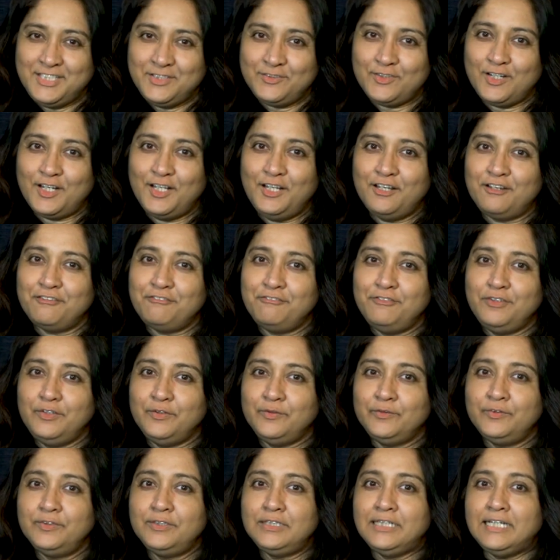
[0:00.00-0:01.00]
to all of
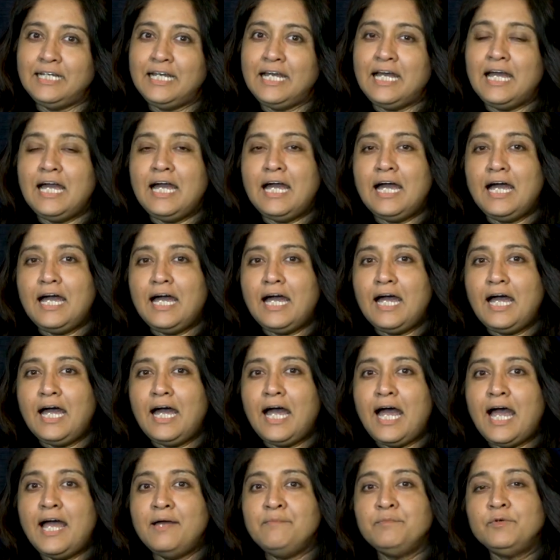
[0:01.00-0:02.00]
you.
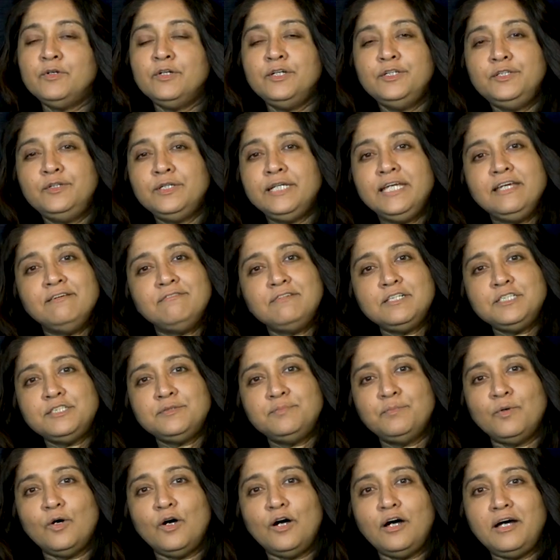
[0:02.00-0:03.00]
I am going to give a
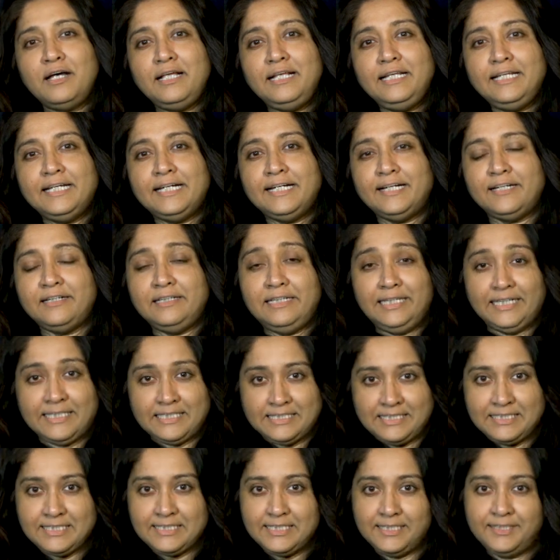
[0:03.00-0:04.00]
small
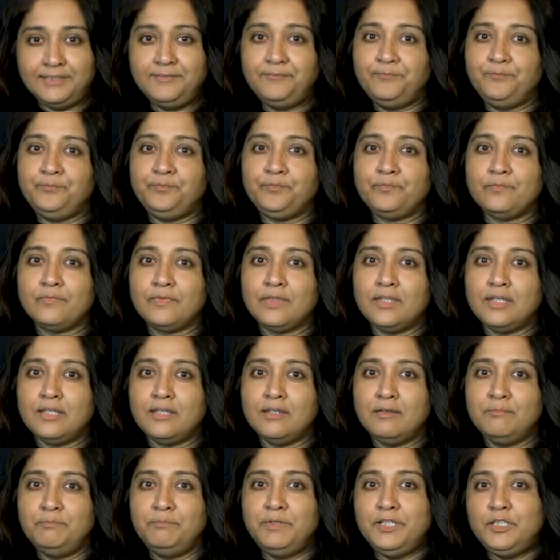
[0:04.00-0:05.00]
lecture
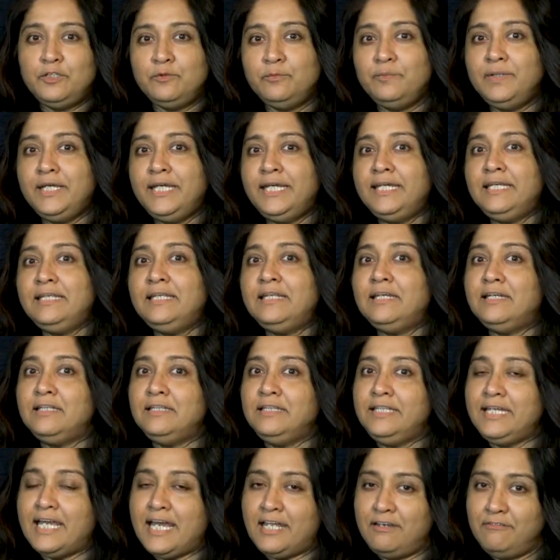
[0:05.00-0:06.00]
between
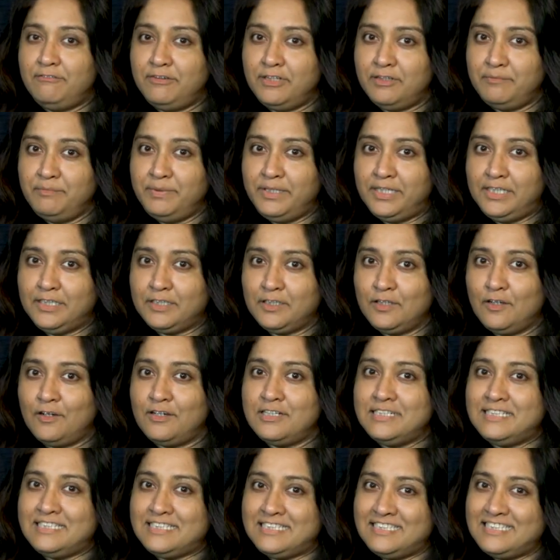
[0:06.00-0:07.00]
the adverbial
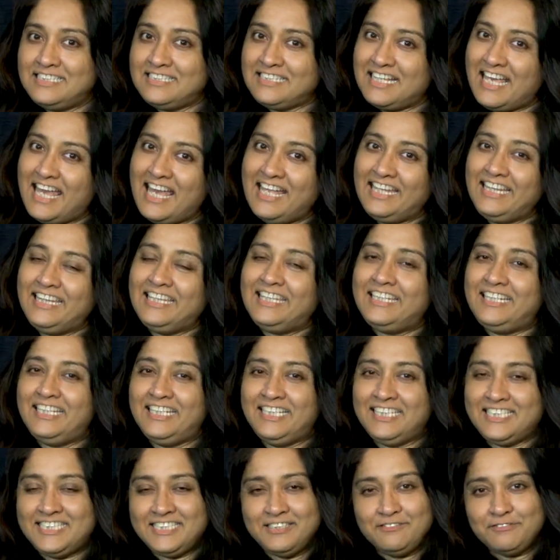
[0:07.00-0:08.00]
clauses and the
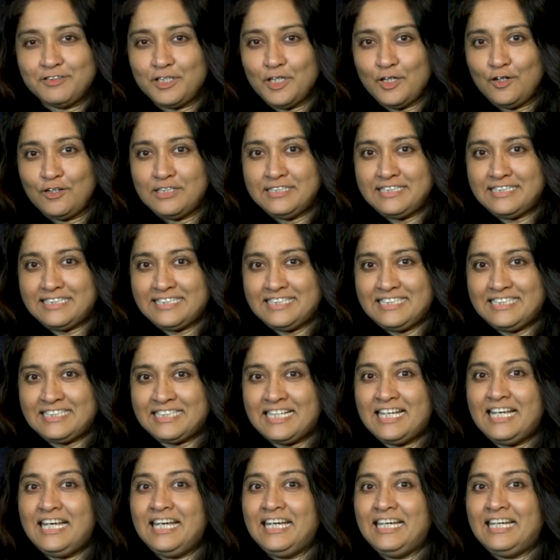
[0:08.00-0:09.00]
relative clauses
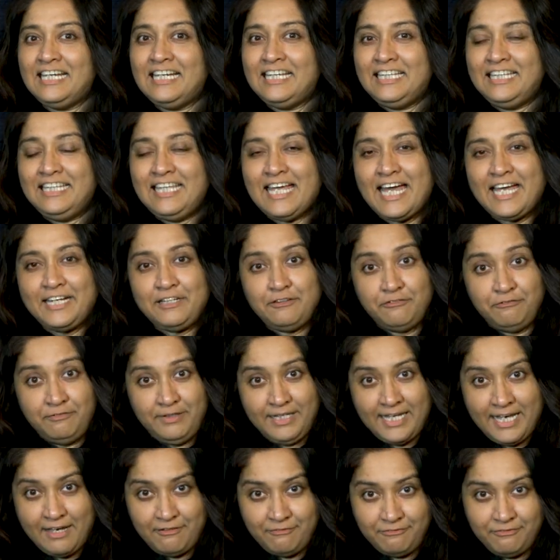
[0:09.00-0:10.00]
that
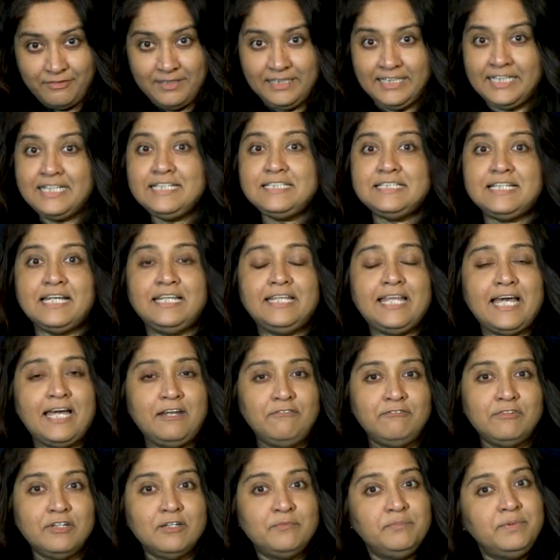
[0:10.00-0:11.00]
we have finished, and the
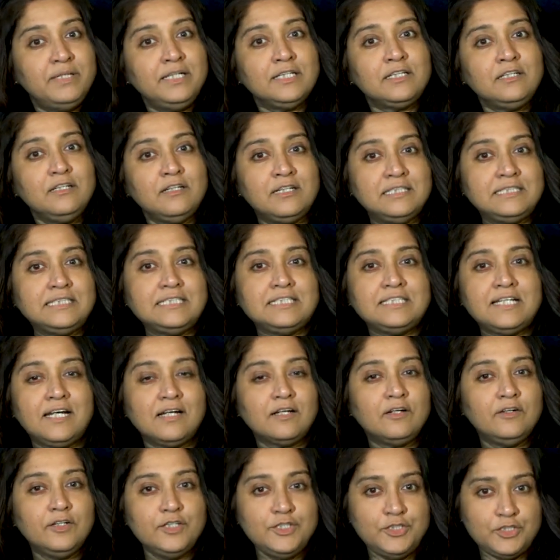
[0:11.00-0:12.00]
adverbial clauses are
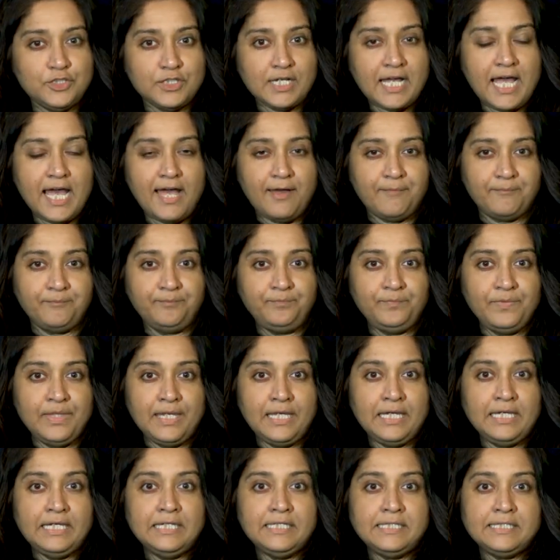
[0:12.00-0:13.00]
going to come
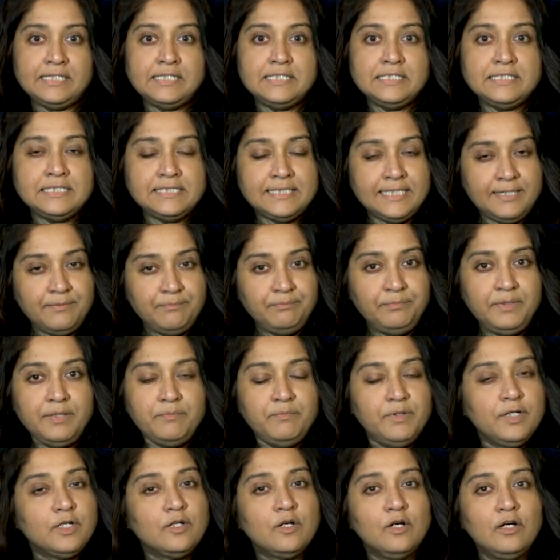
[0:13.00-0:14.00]
simply
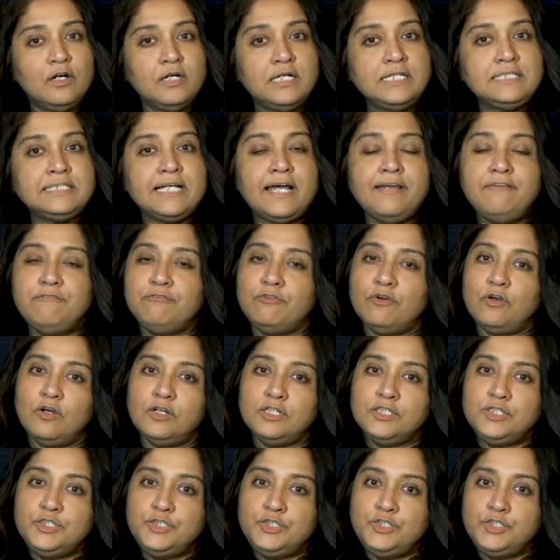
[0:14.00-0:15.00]
because I
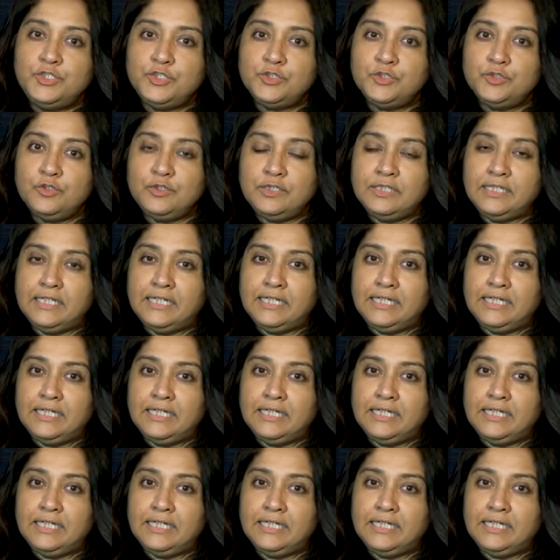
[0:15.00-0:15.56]
want to